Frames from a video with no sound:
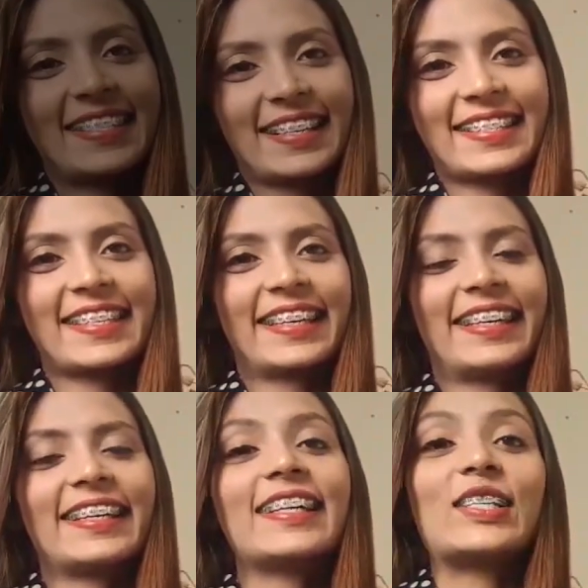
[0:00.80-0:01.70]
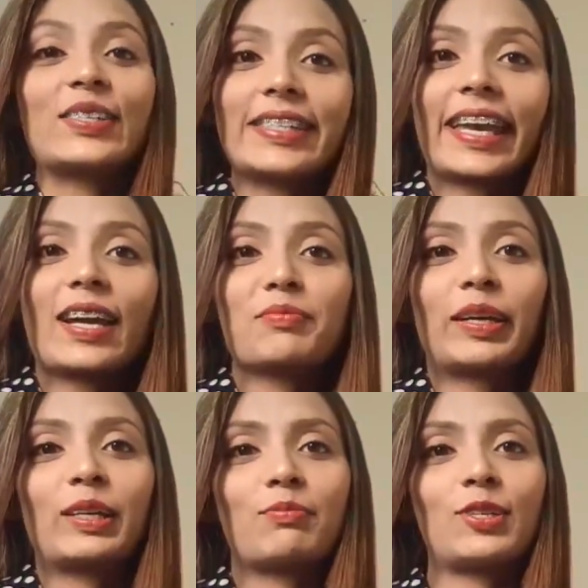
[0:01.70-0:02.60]
Aksa here, and today I'm
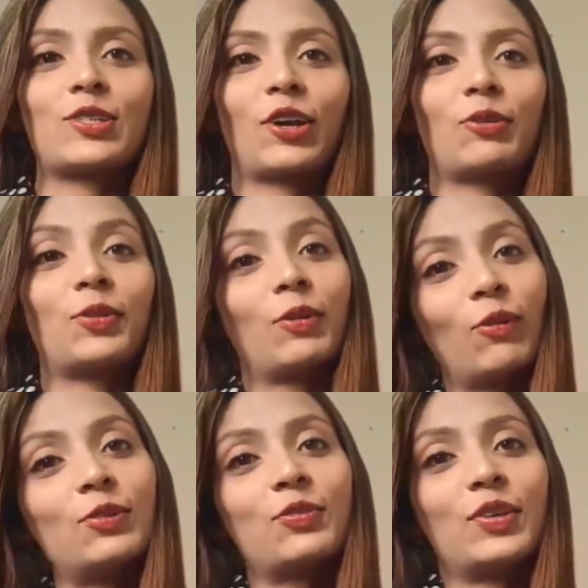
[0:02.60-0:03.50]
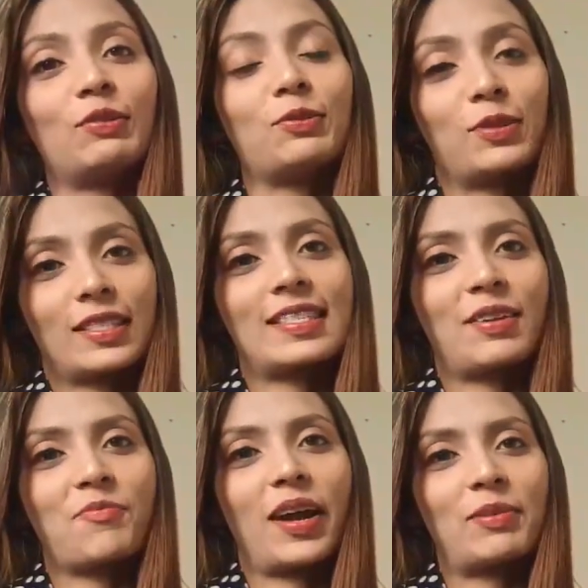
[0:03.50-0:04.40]
gonna be sharing with all of you what's in
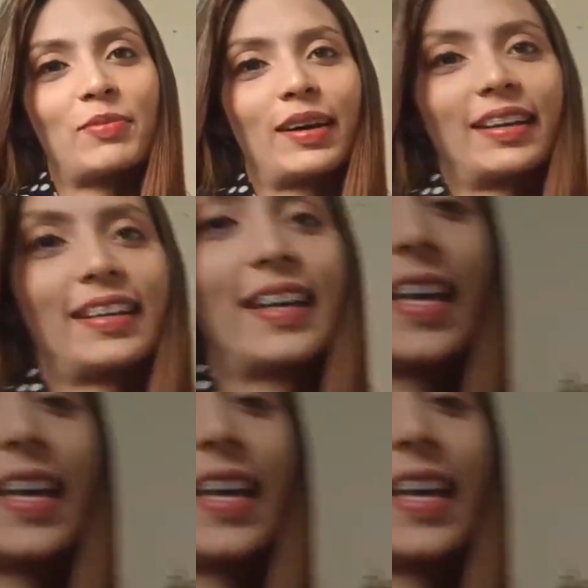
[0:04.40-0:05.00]
my bag.